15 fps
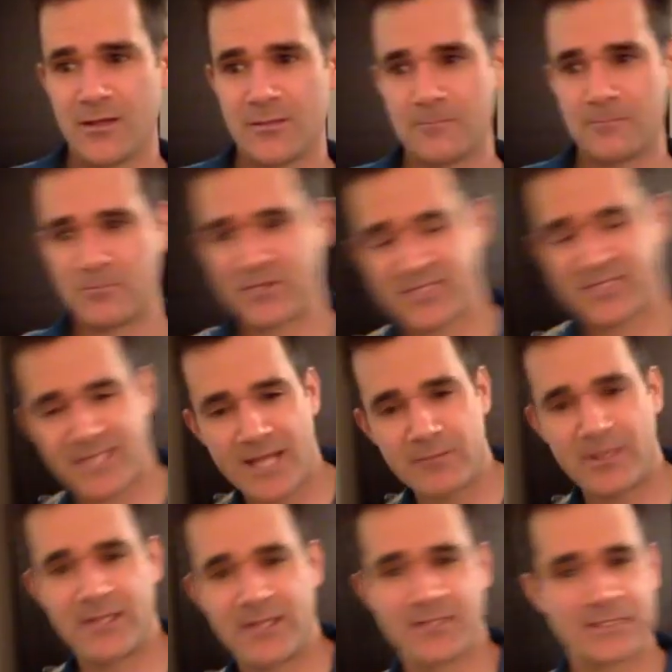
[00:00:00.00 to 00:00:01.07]
The side
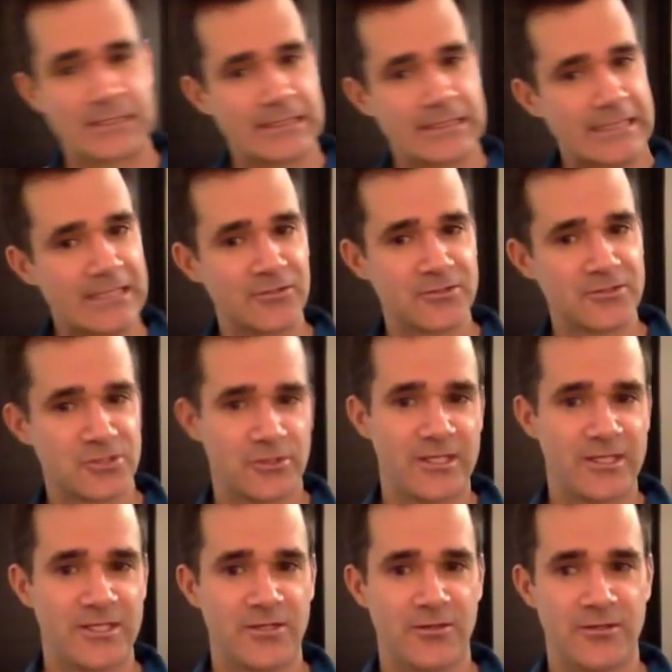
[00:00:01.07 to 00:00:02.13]
bend is a little
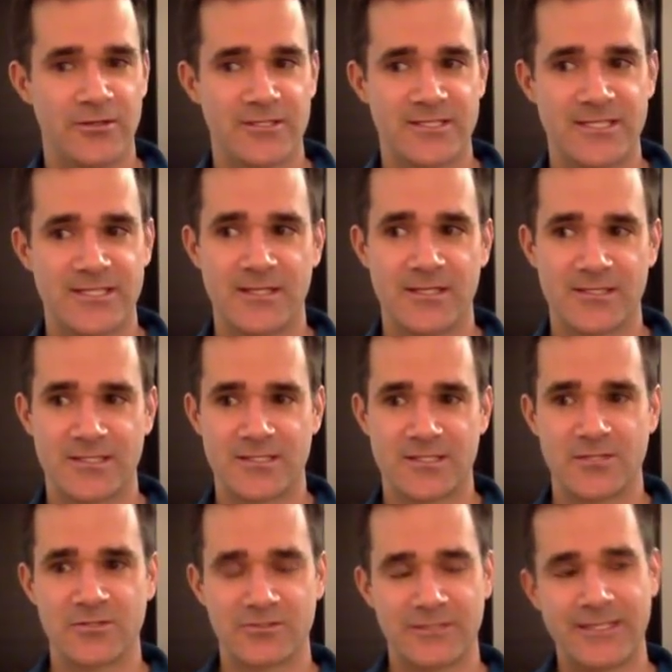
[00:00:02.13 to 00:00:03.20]
trickier to see because it's
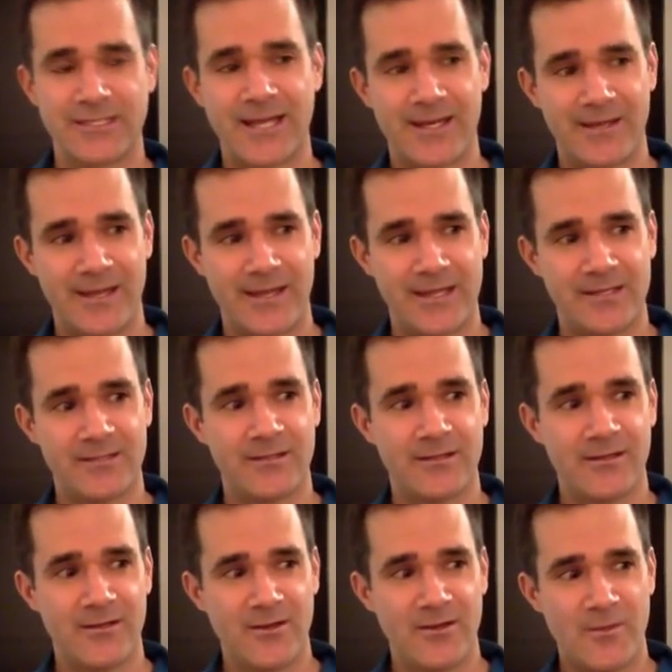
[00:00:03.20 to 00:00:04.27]
usually not a
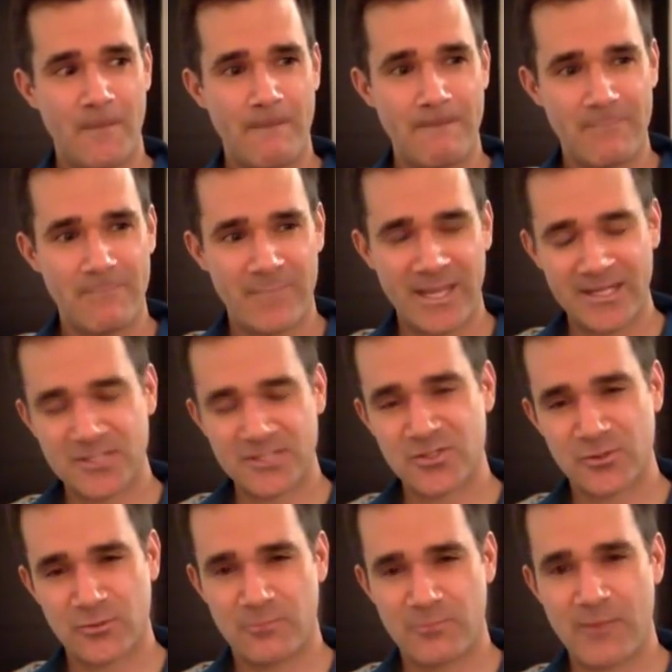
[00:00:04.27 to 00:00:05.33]

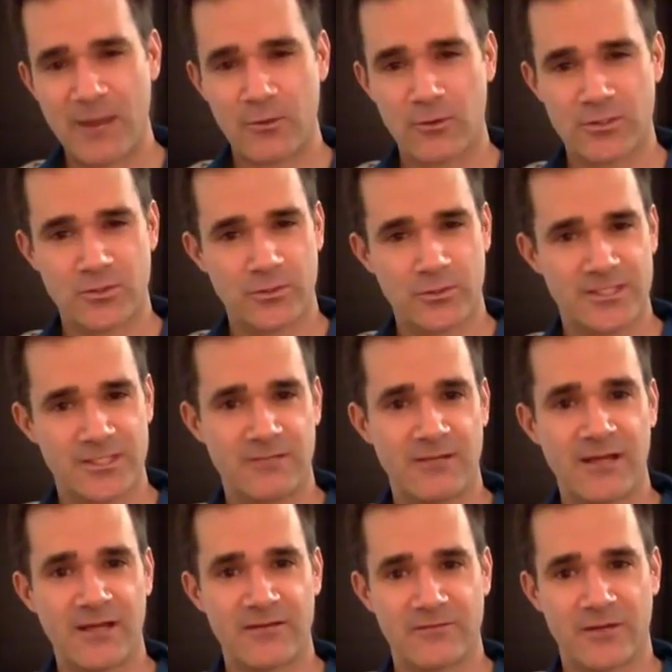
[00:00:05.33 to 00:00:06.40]
major power source in a
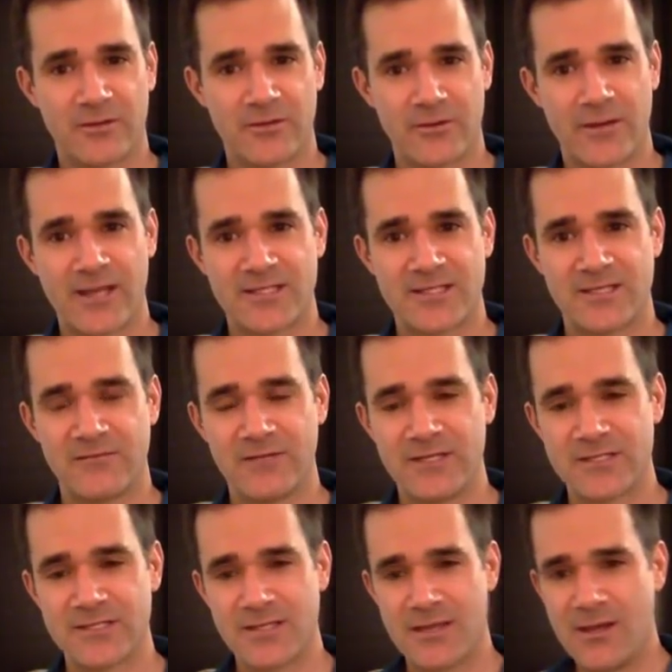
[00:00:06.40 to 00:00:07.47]
lot of other
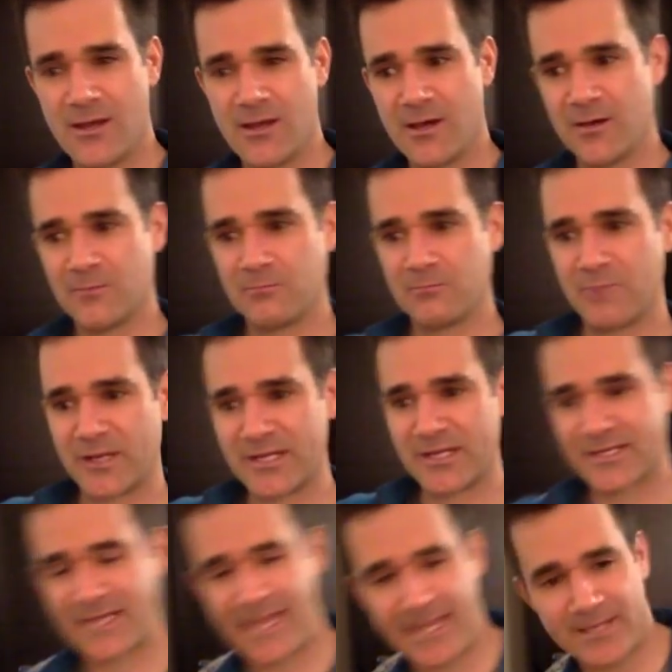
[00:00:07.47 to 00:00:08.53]
activities, but it
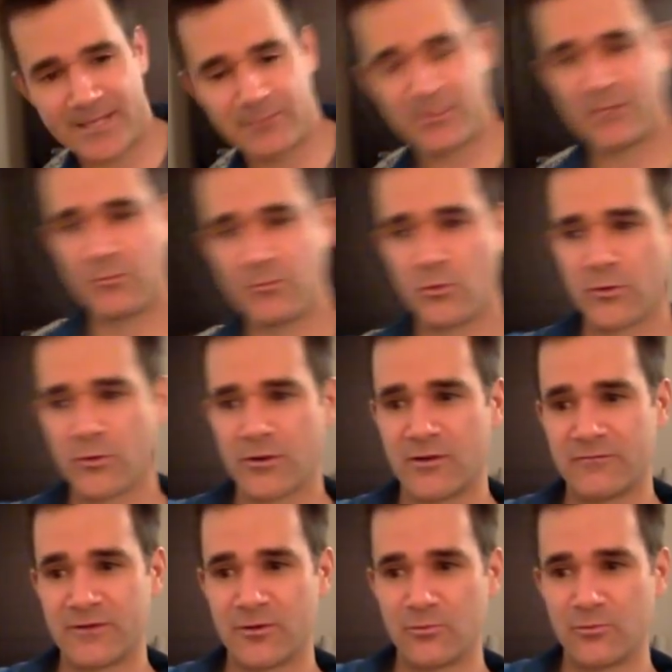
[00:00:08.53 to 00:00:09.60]
can be more of
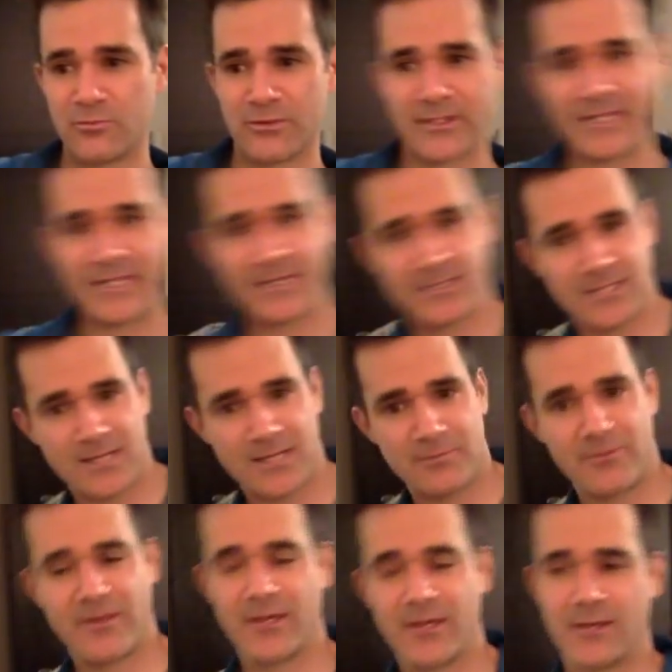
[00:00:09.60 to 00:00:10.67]
an oblique type
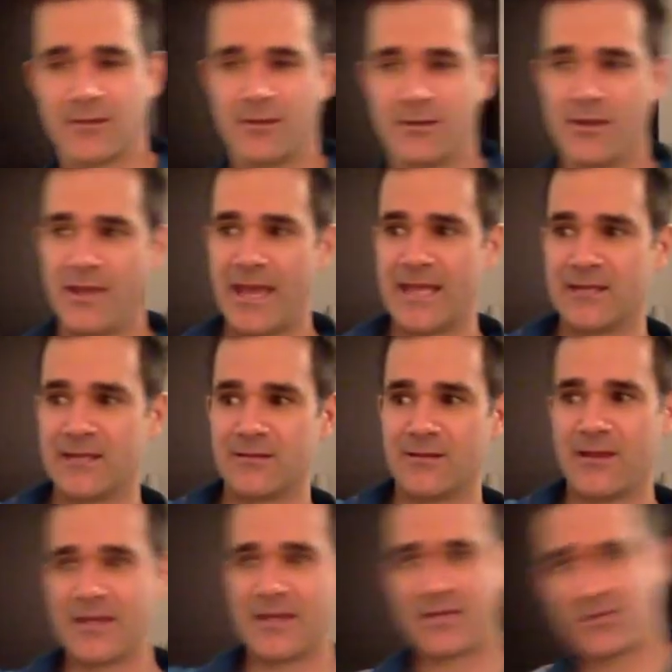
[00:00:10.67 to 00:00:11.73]
thing, and
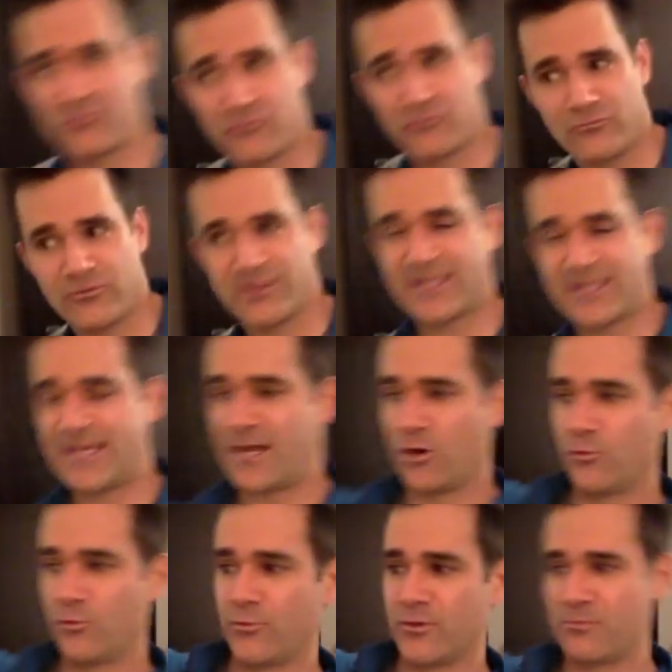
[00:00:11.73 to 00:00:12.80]
it can really help with